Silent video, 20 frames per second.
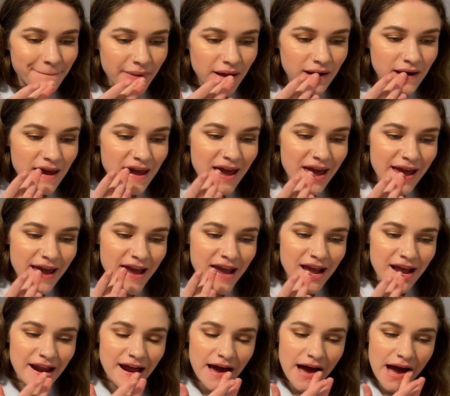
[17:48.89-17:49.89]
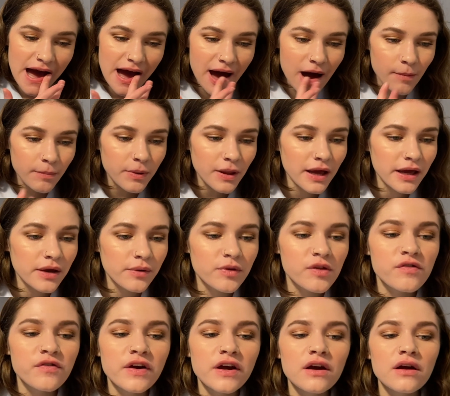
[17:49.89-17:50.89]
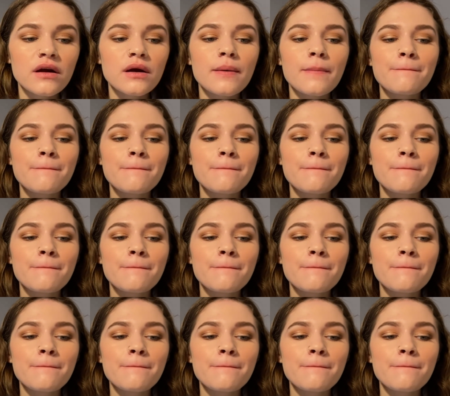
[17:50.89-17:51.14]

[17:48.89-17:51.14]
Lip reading: And I hate applying it with a finger.